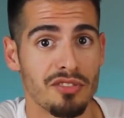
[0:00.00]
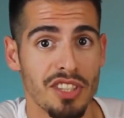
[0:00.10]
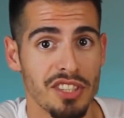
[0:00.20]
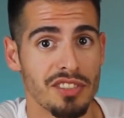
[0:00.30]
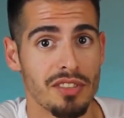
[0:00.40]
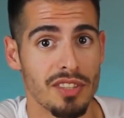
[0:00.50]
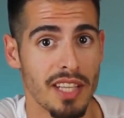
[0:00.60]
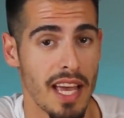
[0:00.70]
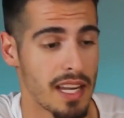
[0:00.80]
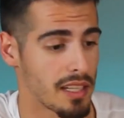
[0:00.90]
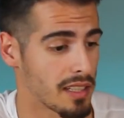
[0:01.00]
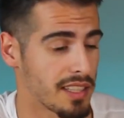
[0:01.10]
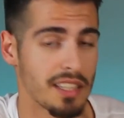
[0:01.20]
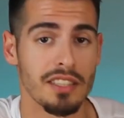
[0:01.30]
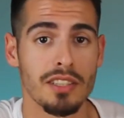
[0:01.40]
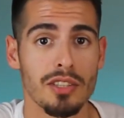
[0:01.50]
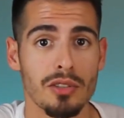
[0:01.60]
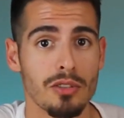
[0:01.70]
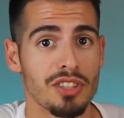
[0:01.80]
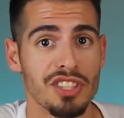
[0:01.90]
registering and getting
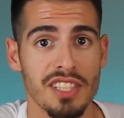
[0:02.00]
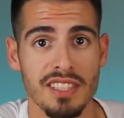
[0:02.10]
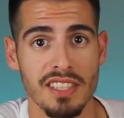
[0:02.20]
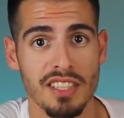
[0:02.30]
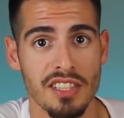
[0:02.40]
your GST